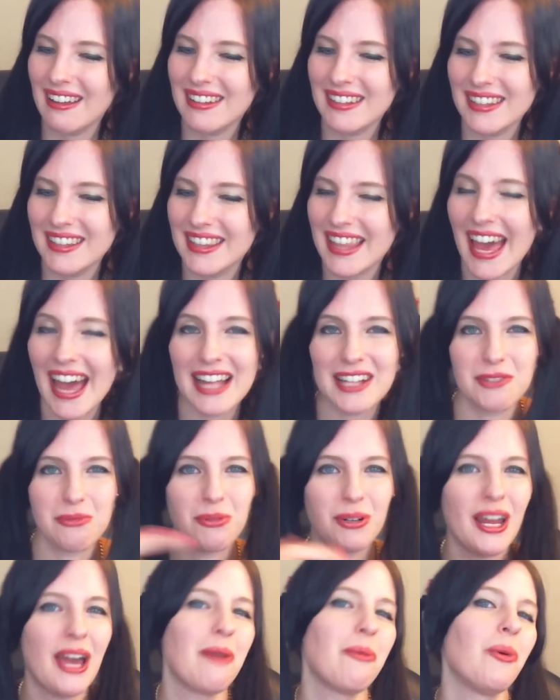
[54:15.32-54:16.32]
That's
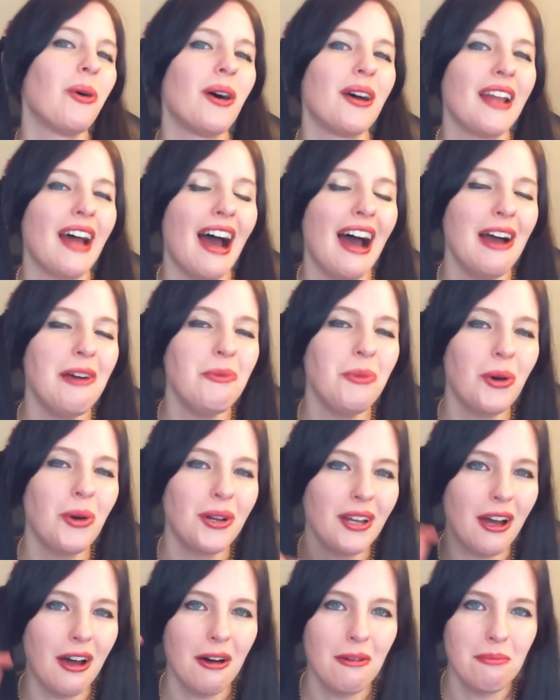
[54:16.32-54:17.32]
what I want. I
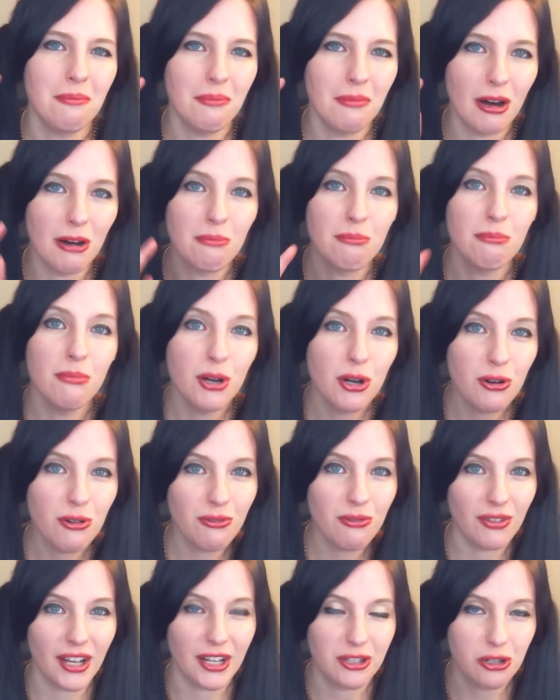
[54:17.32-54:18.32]
want a
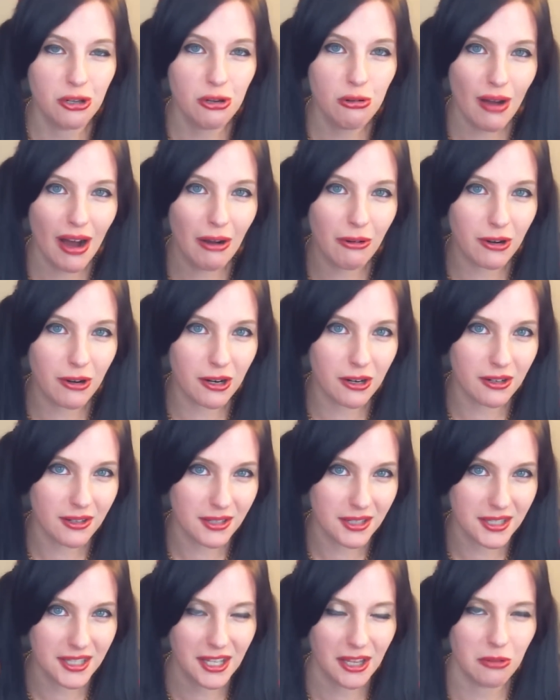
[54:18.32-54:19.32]
movie, a 2-hour
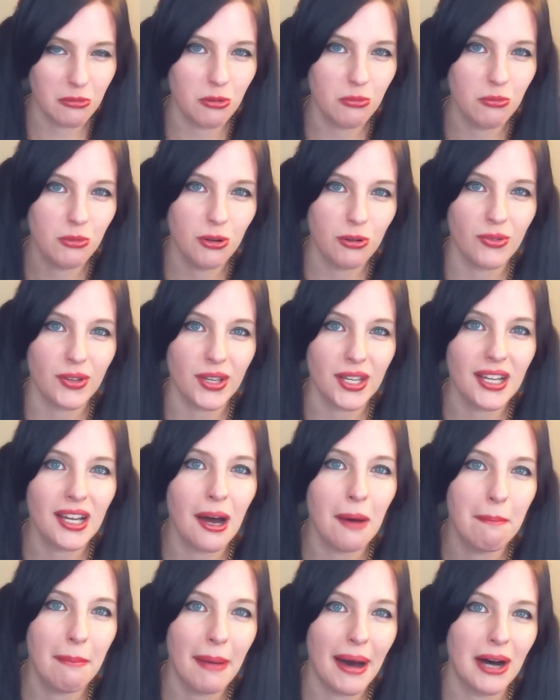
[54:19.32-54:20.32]
Sailor Moon movie
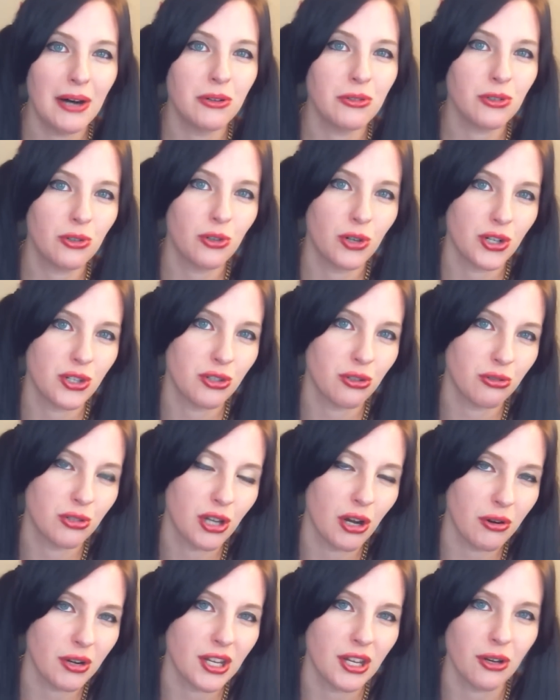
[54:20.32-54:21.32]
about Crystal
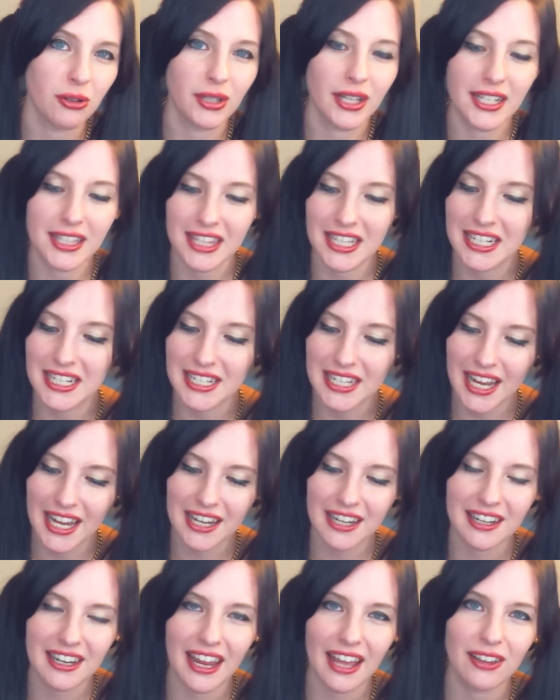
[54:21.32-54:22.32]
Tokyo, like the
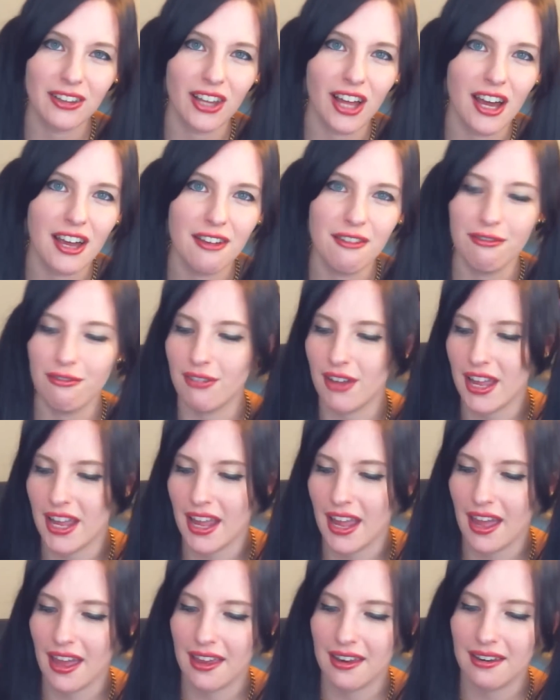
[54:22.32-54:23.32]
day-to-day life
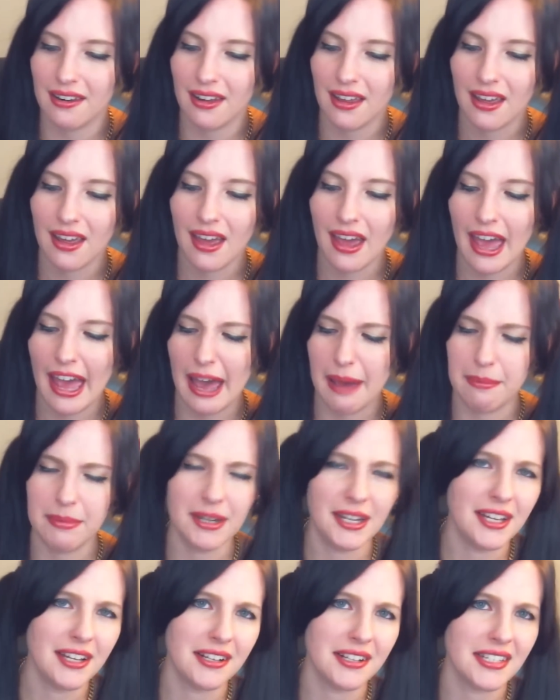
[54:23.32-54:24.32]
and
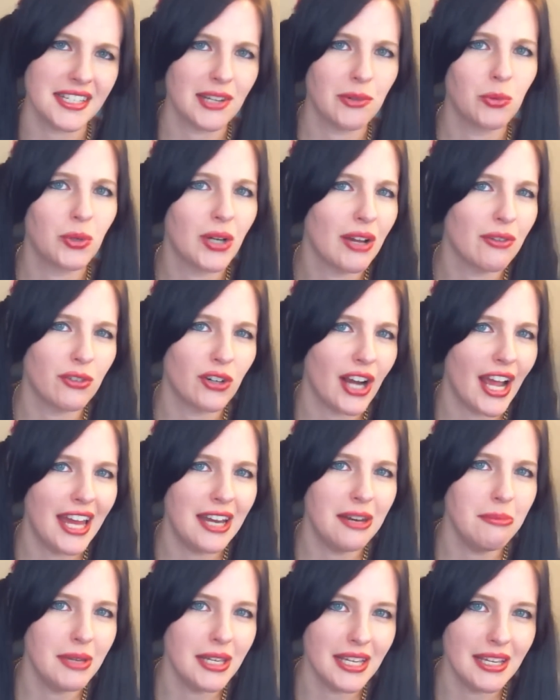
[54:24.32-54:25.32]
happenings and whatever
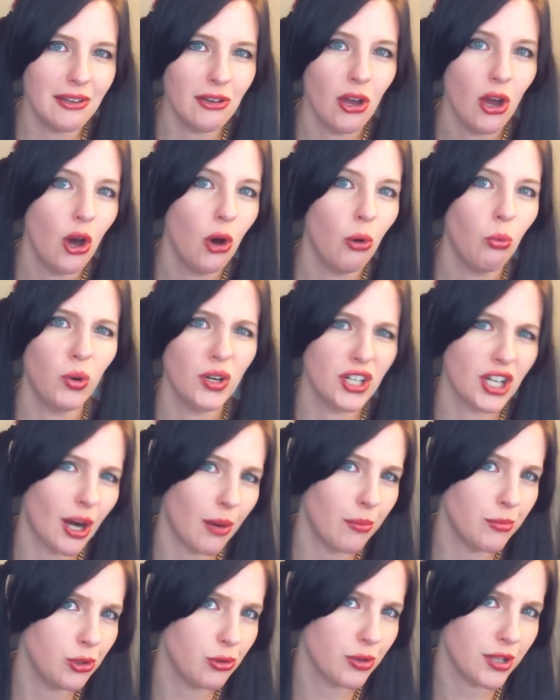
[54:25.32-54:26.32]
enemy would
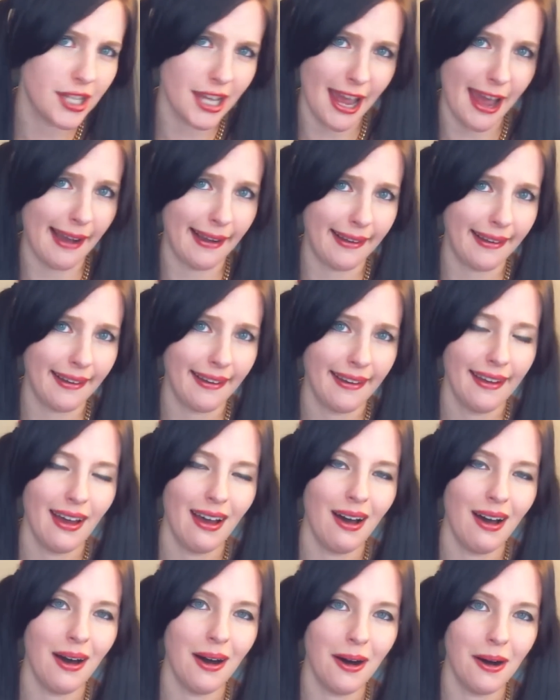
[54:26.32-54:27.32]
come to attack
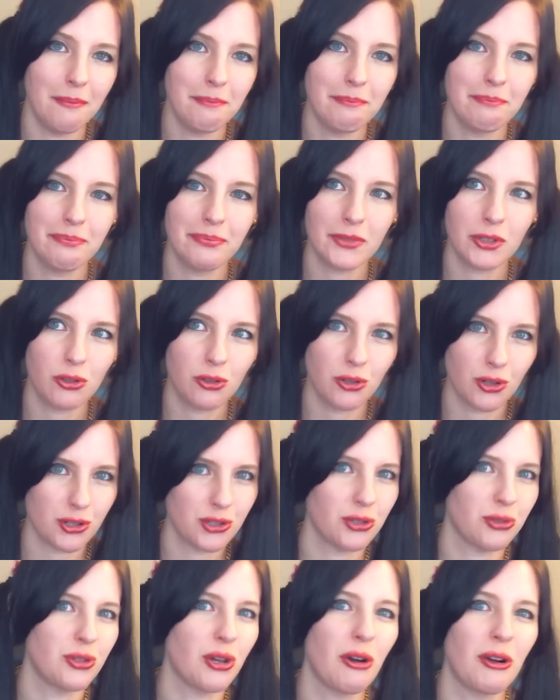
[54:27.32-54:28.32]

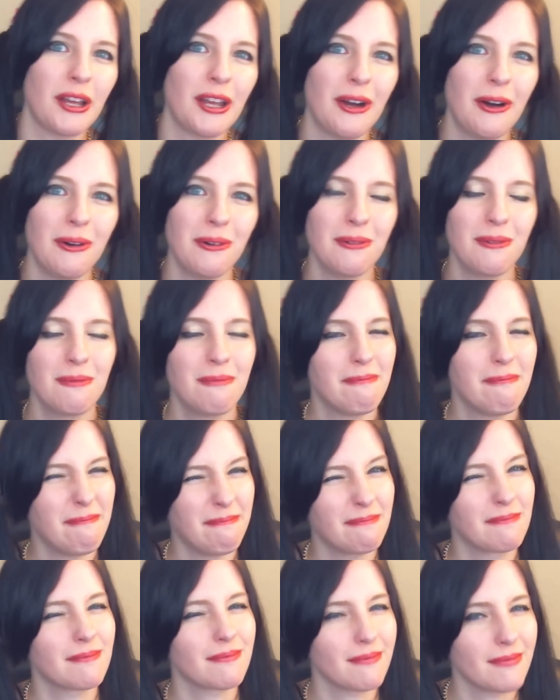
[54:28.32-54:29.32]
Crystal Tokyo.
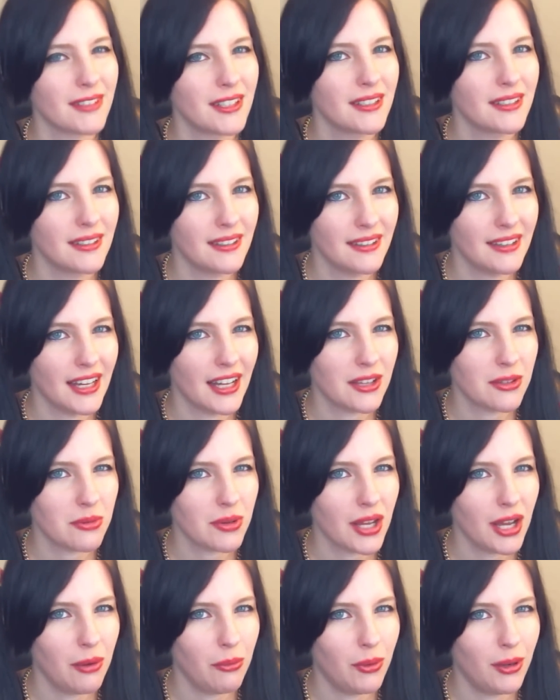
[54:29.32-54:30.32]
That's
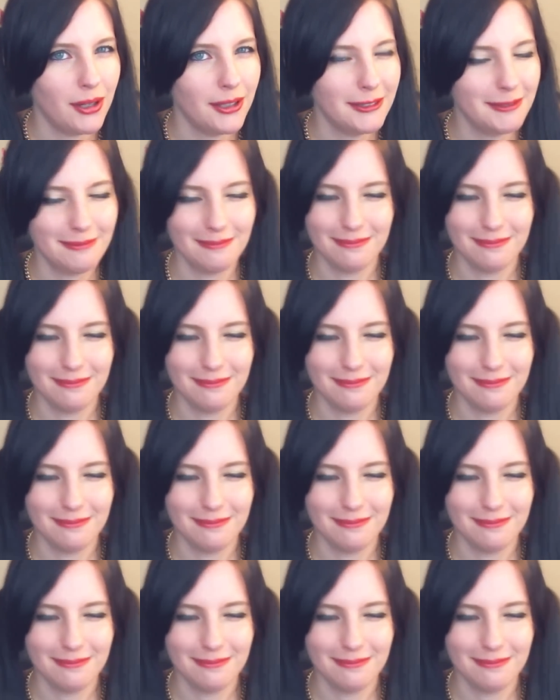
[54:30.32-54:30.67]
what I want.